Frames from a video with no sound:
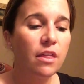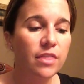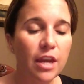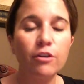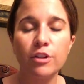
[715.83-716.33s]

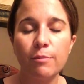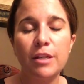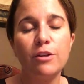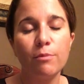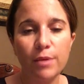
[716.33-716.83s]
they're going to be
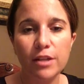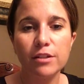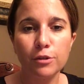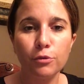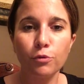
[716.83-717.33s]
your
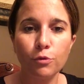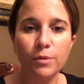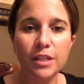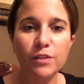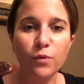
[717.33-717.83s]
best little
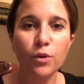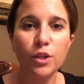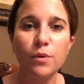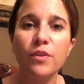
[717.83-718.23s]
groupies for you.